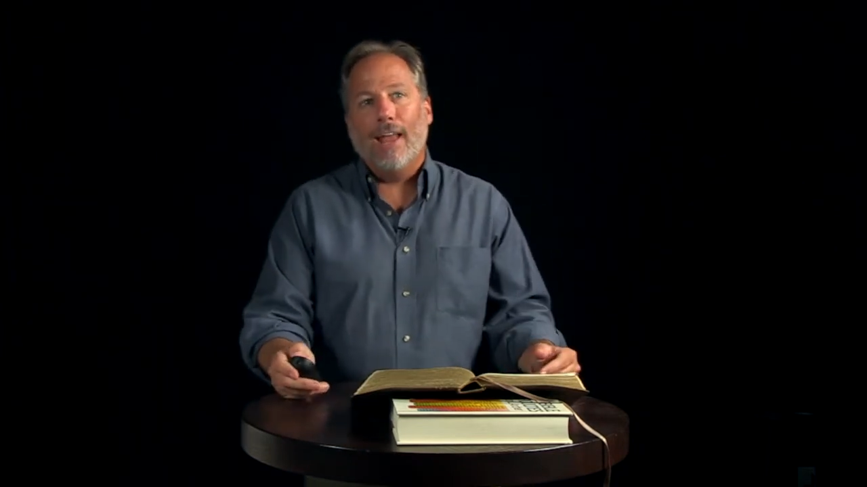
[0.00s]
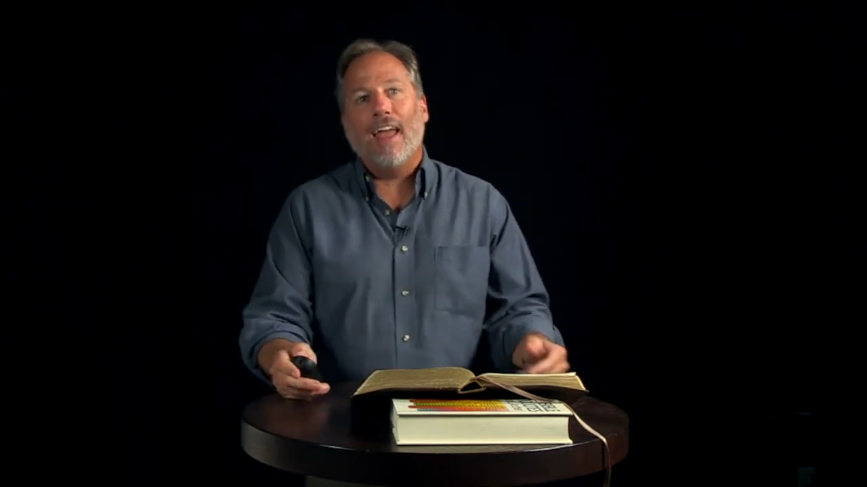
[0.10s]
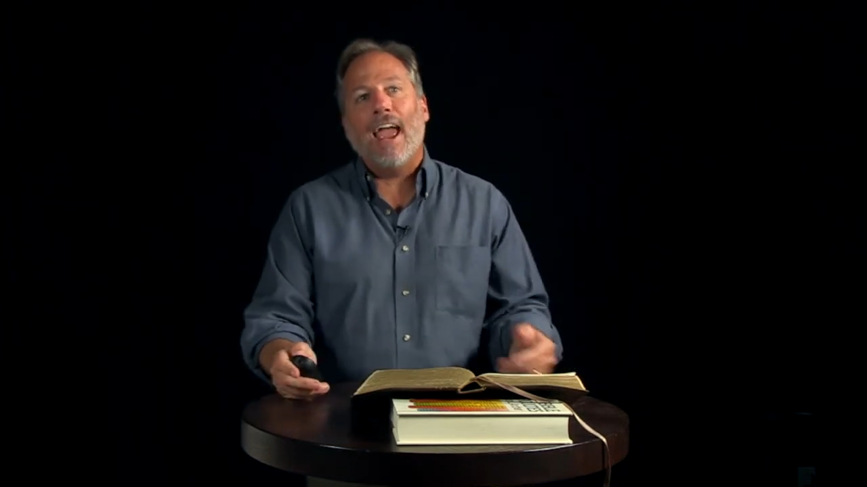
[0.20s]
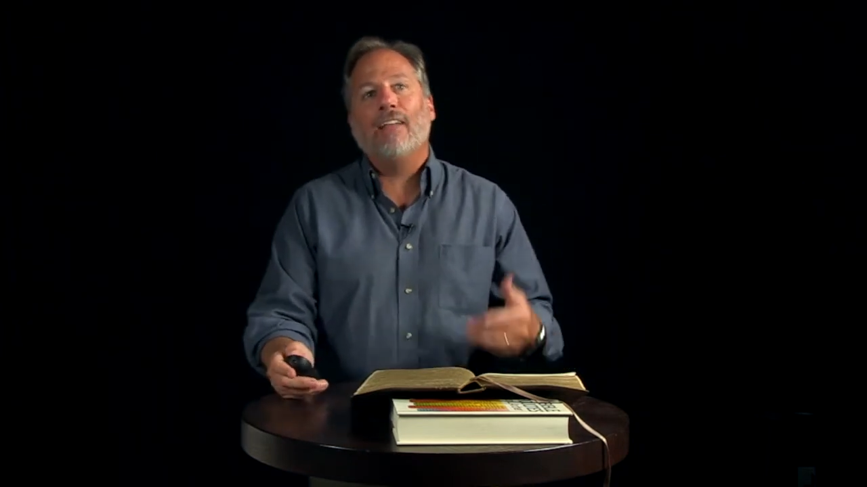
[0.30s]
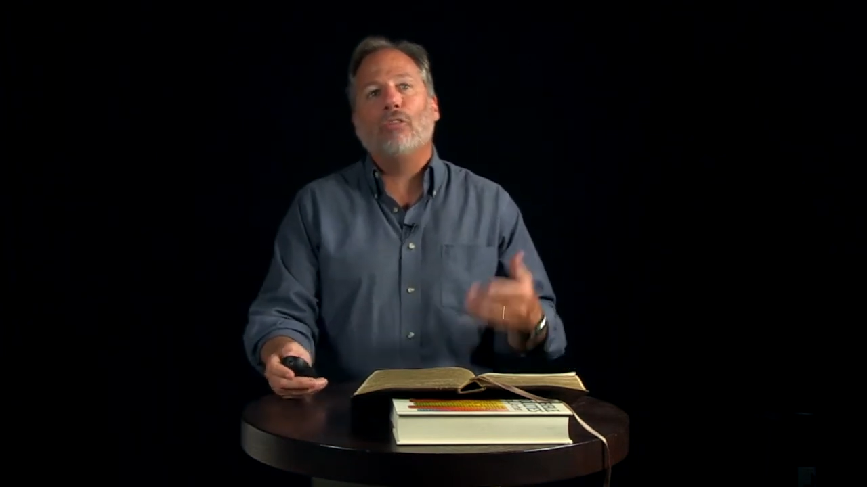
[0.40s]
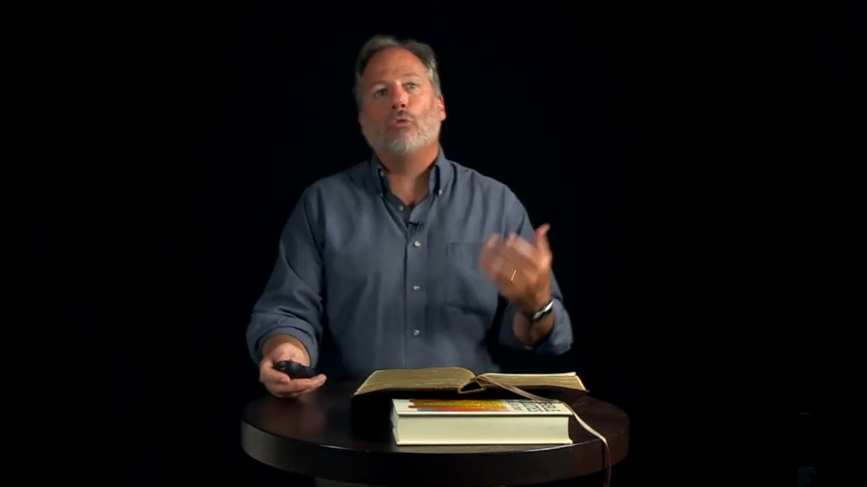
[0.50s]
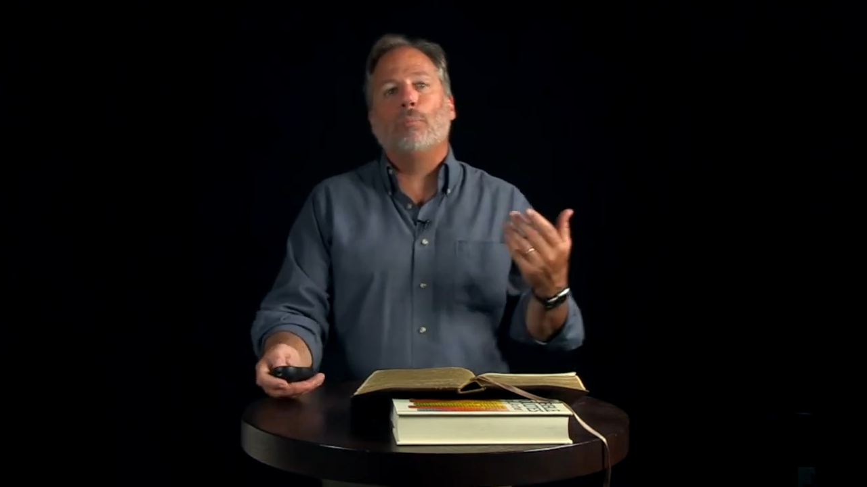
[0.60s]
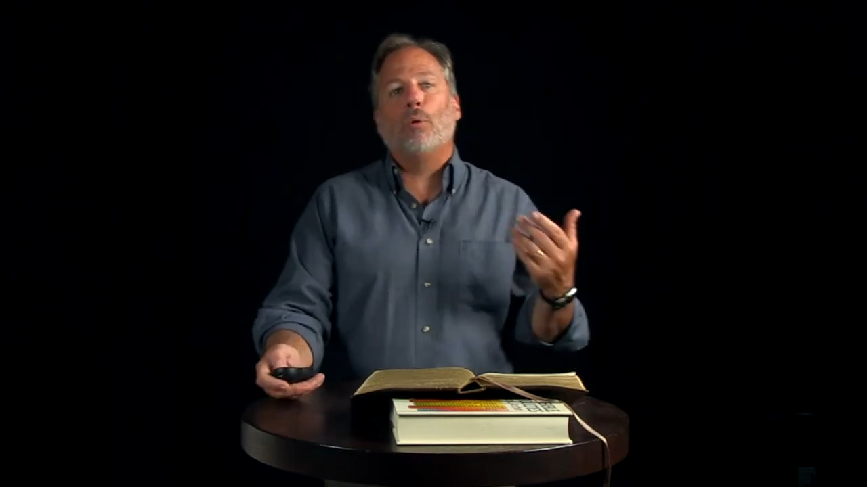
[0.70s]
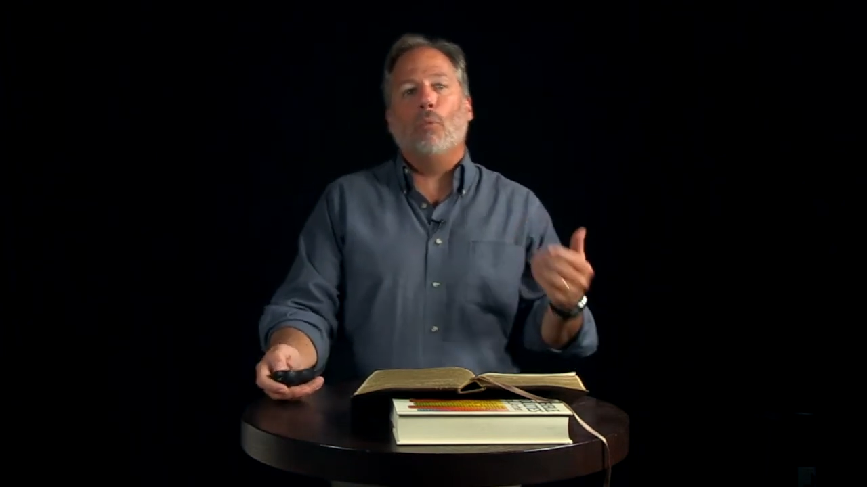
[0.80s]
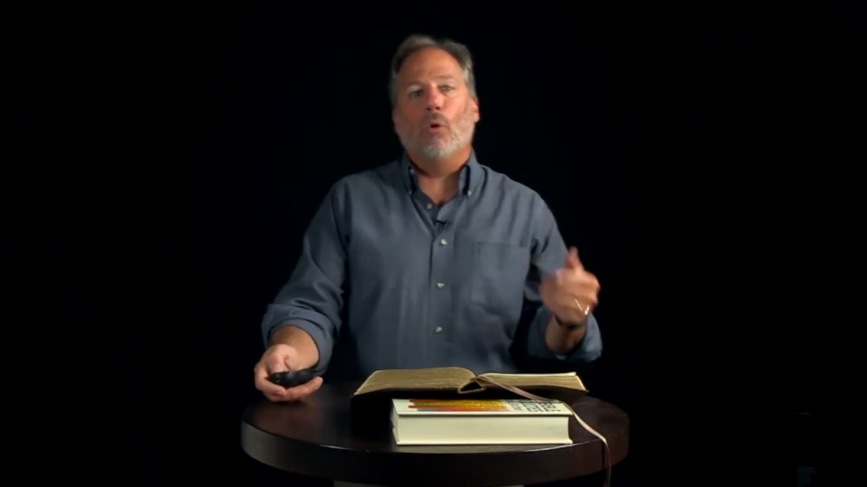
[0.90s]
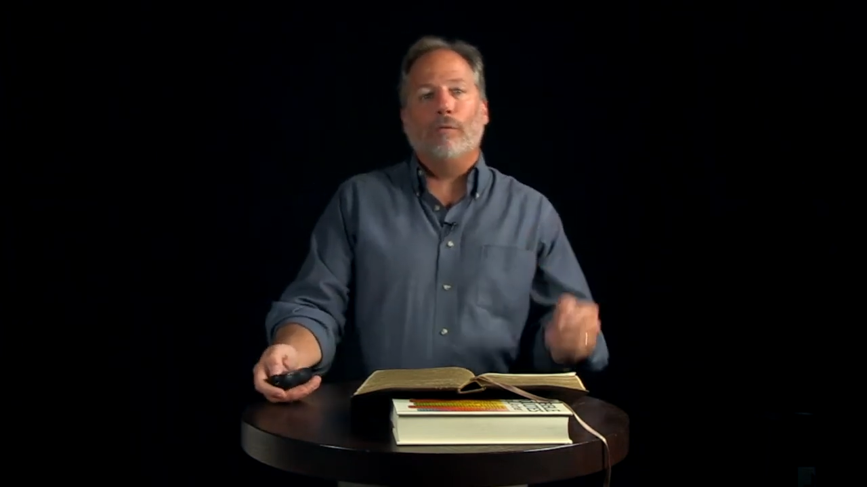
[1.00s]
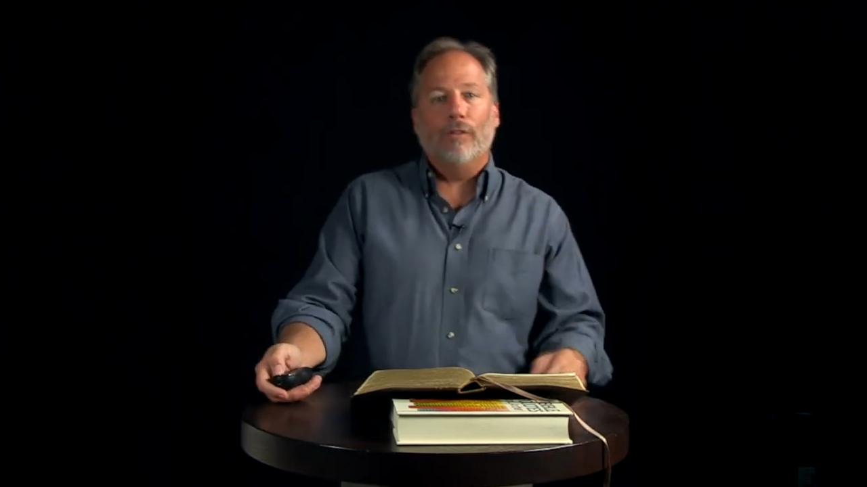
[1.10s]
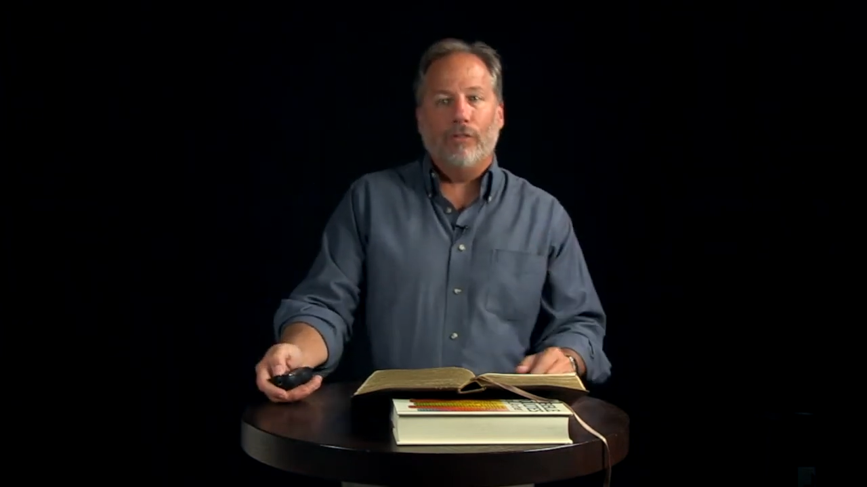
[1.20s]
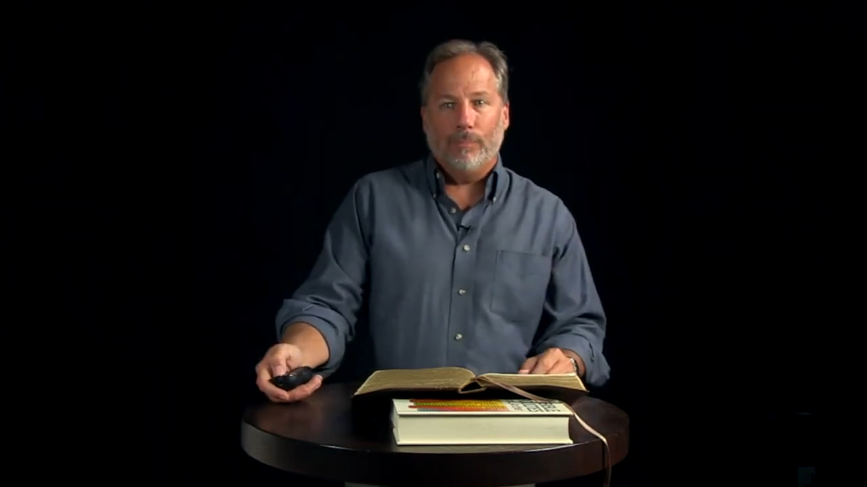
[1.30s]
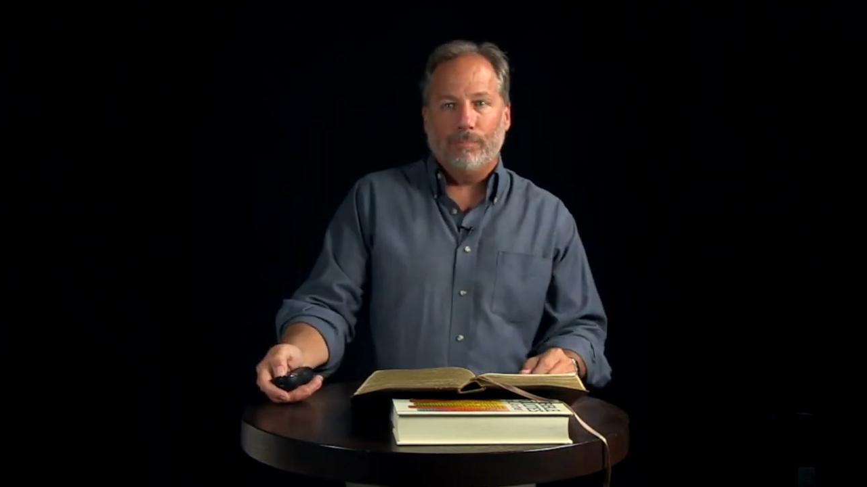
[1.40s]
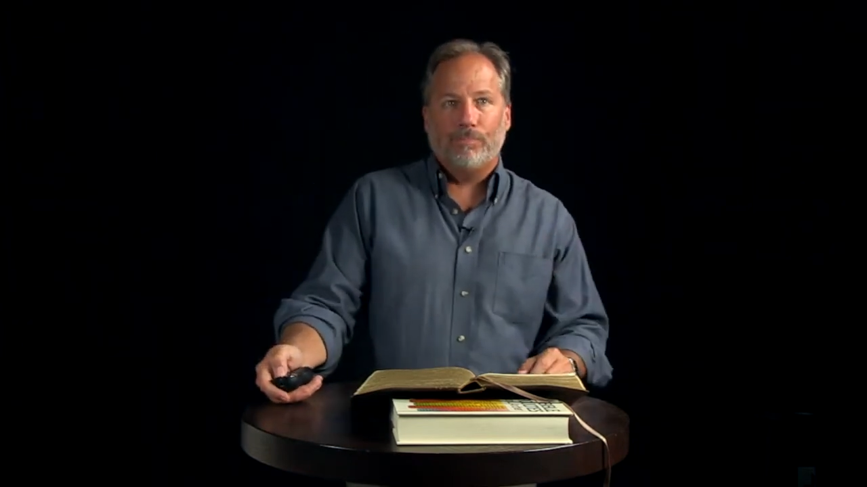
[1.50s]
an anthropomorphism.